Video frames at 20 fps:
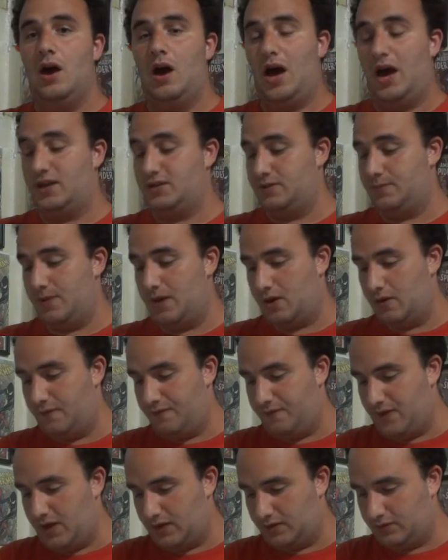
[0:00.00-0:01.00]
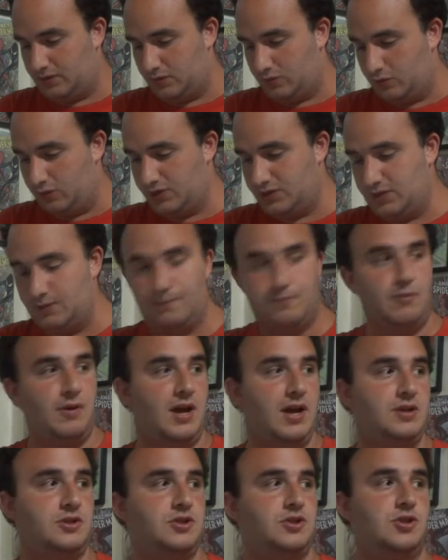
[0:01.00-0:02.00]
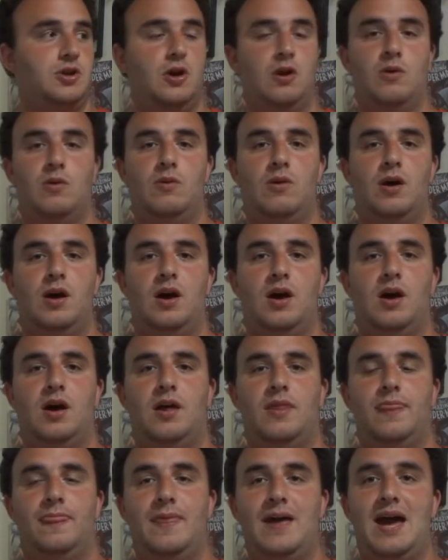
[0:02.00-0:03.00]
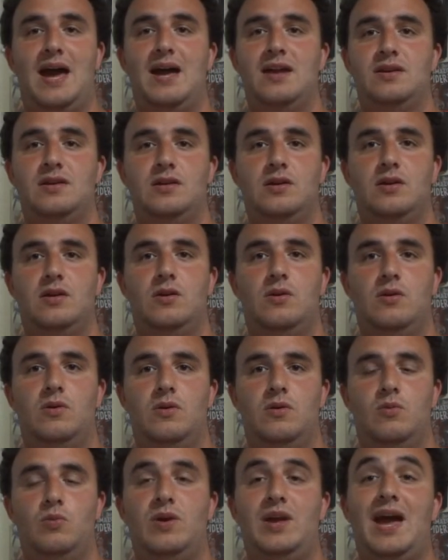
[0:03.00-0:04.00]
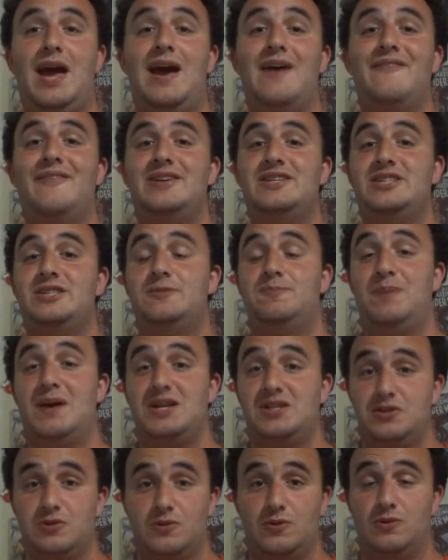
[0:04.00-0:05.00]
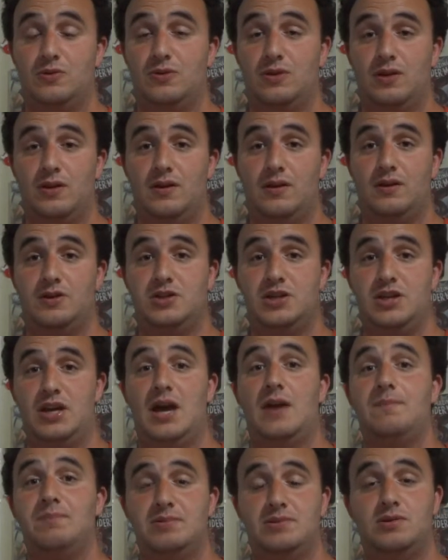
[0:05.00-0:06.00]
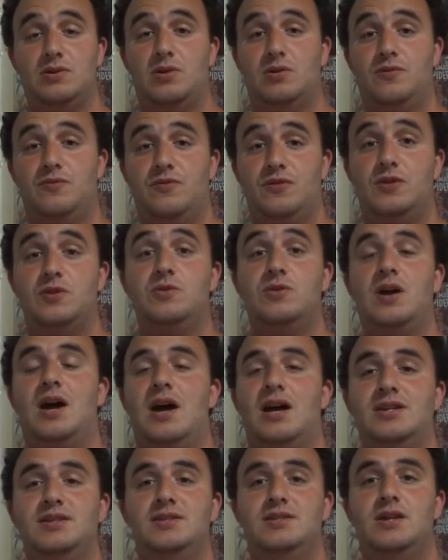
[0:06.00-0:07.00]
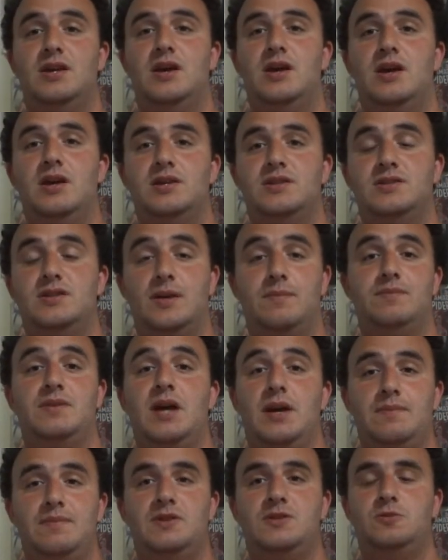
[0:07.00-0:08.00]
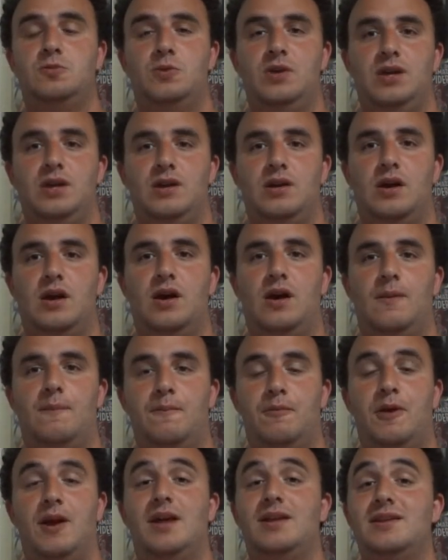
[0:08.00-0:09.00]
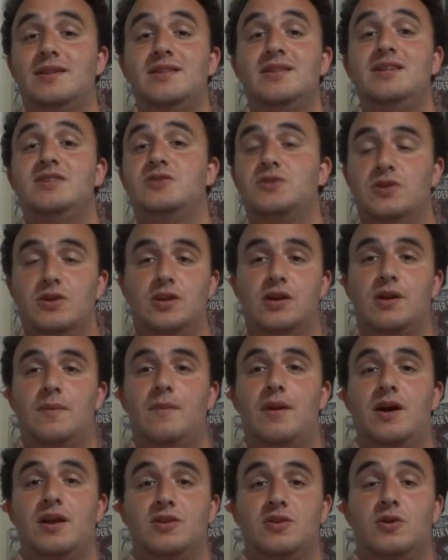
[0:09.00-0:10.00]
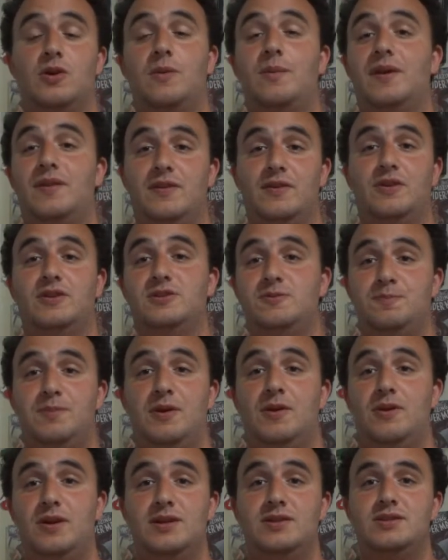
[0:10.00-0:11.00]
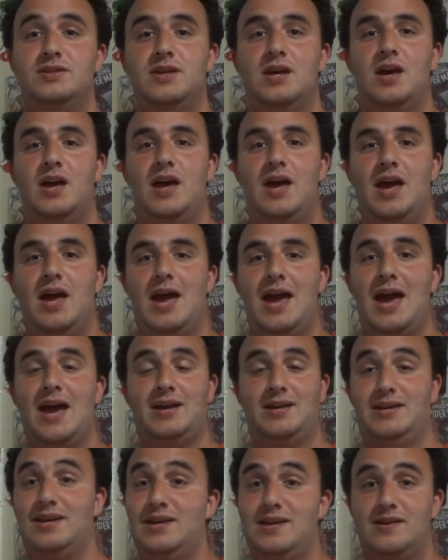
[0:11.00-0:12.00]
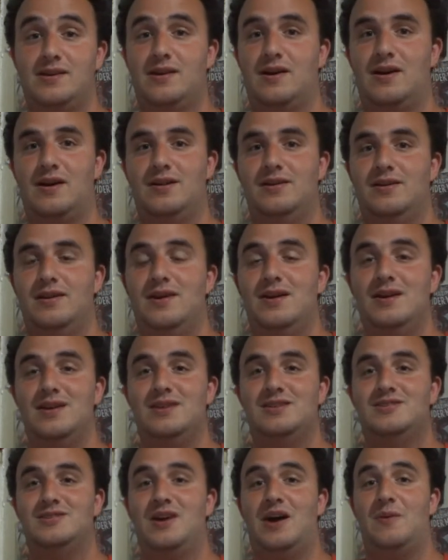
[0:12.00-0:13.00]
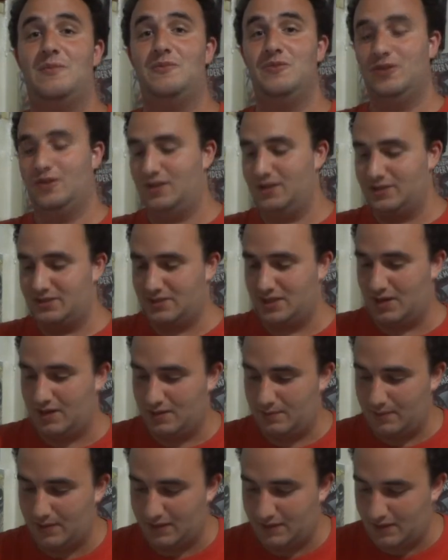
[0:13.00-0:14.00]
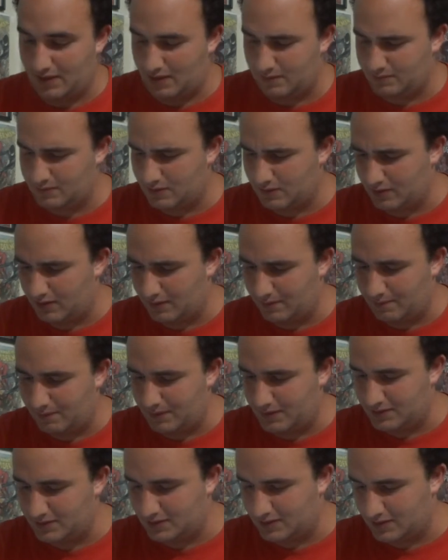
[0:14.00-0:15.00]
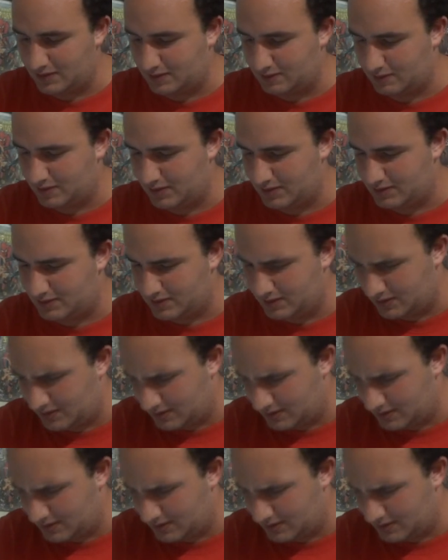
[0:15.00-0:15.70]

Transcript: As a matter of fact, the Chris and Brandt show, that we have a special episode for you guys sometime this week. Brandt and Lisa are going to come on and talk about their experience at GeekCon. So I'm really excited about that. I'm sorry, I'm buzzing like crazy,